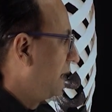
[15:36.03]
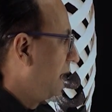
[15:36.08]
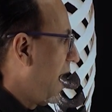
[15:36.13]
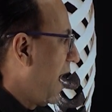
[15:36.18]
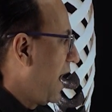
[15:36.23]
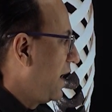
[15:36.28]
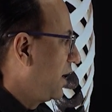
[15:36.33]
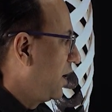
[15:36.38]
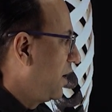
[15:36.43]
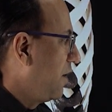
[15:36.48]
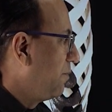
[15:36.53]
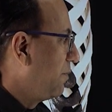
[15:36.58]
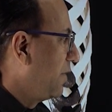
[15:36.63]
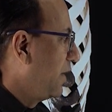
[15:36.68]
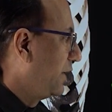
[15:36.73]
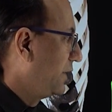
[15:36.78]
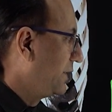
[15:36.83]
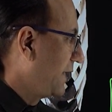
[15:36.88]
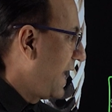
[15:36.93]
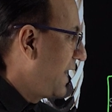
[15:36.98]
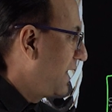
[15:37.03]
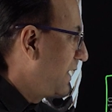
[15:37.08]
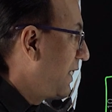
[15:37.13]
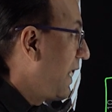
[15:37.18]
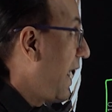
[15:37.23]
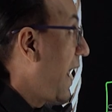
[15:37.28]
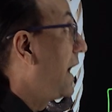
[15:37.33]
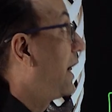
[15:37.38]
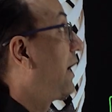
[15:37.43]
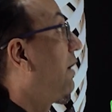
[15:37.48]
And rib number 10
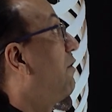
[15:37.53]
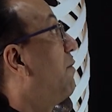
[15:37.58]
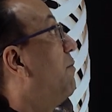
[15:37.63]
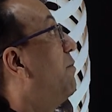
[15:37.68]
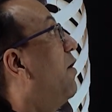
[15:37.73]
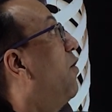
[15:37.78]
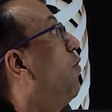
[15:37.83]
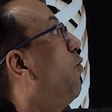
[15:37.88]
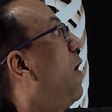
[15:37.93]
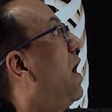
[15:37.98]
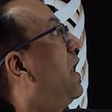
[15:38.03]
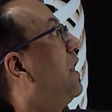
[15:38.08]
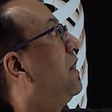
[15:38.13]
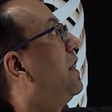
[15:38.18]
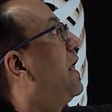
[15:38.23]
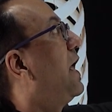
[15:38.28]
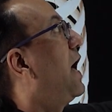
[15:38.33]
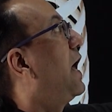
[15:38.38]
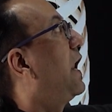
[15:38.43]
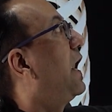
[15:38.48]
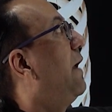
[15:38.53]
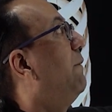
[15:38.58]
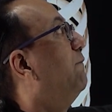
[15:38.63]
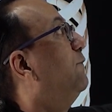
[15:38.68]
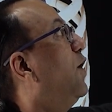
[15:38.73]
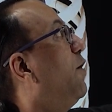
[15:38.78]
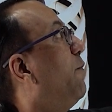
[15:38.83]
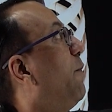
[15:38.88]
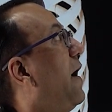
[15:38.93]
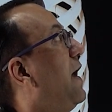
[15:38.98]
and rib number 1, they are
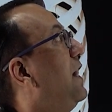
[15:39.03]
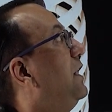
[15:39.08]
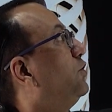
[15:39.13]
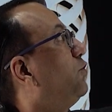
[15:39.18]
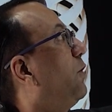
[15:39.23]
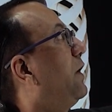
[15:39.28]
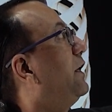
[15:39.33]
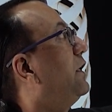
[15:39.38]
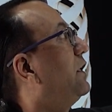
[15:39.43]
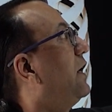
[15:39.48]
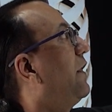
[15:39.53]
immobile joint.